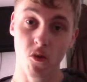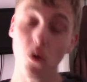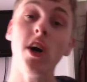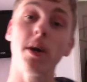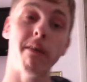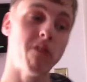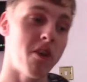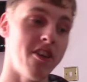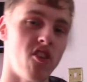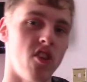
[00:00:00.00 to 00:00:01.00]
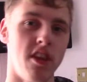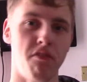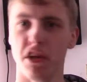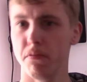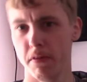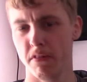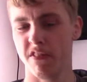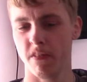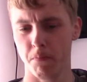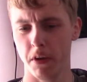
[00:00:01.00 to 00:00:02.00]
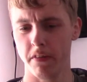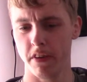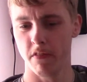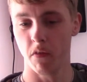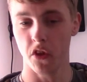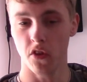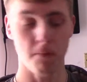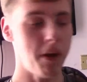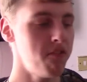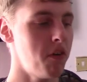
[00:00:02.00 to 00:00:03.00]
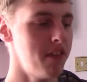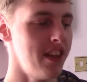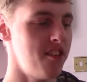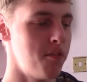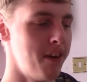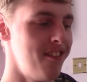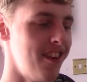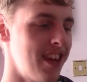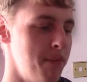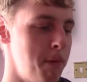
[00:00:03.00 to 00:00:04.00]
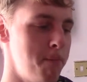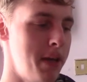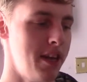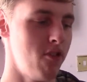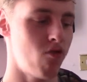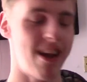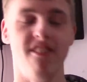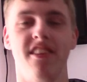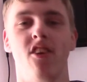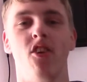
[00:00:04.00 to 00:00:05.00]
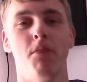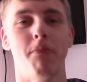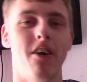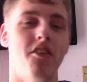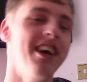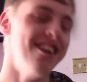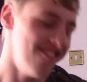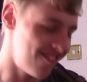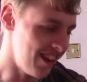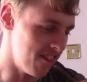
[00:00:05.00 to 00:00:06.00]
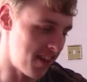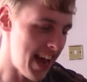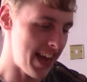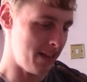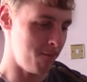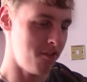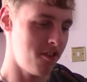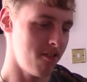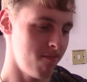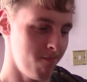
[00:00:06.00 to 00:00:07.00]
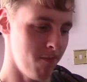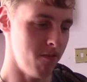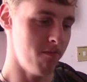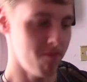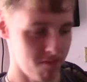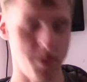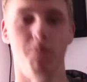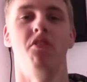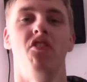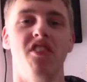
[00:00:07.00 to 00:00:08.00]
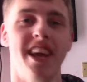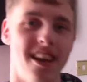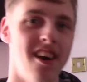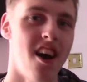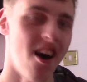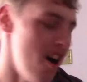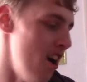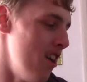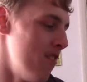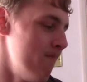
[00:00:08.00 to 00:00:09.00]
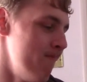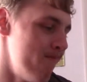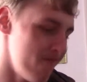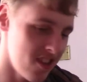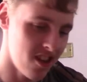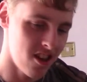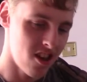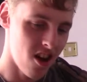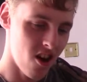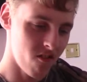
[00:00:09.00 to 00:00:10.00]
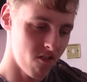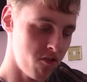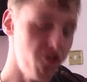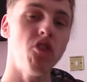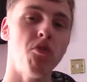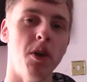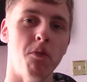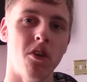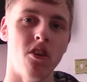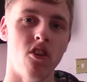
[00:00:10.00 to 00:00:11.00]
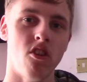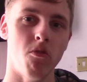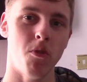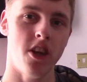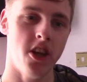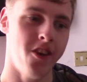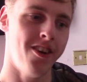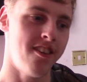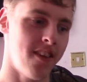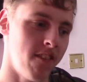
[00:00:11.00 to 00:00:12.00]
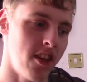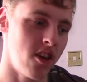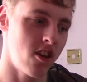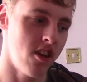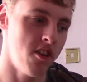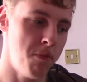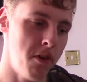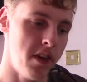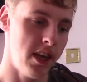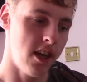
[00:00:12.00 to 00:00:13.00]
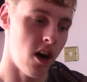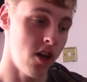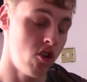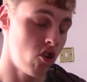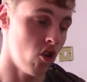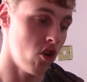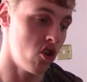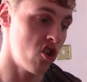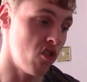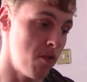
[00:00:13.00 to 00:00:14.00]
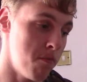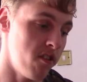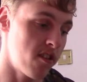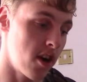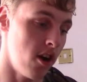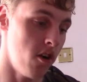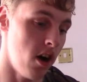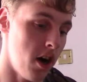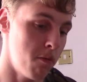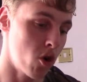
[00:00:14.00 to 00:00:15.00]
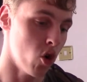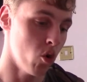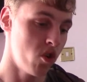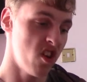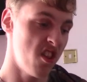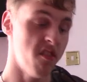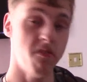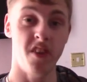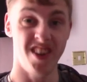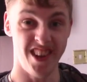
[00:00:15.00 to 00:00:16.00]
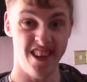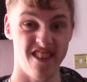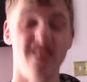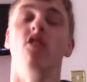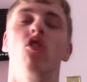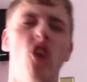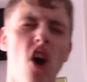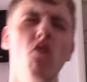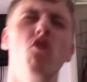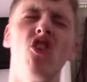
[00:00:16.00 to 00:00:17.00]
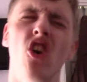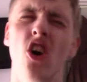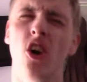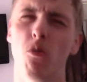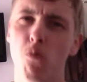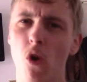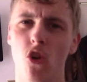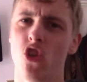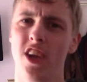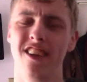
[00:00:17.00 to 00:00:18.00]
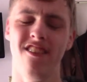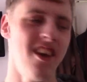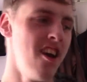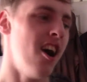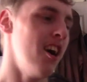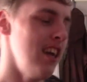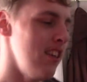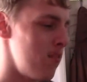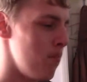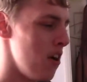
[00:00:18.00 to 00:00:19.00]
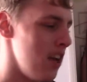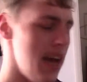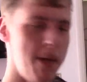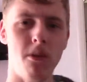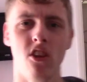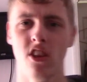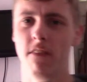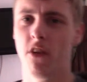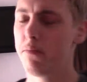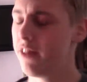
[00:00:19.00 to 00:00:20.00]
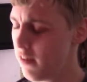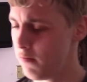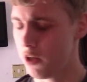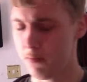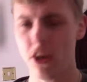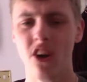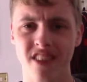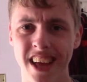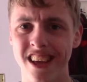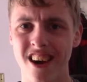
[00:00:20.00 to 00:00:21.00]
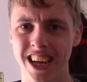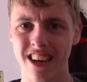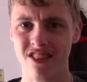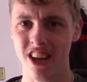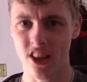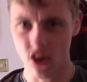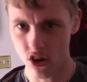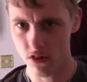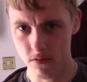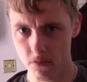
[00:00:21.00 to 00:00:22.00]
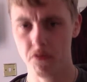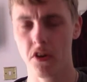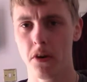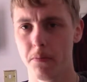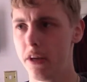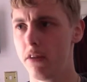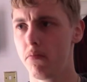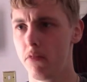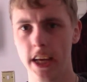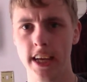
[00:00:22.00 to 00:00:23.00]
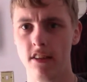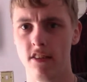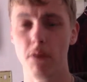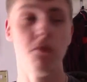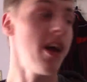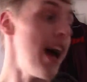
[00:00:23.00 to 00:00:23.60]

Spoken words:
Welcome everyone to the first movie review. The platform of this is basically going to be me ranting on about, instead of games, but films instead. First one I want to do is something, is a movie I saw just a few months ago called The Visit. Don't watch it. It's by M. Night Shyamalan, but to be honest, that guy hasn't had a good film in years. It was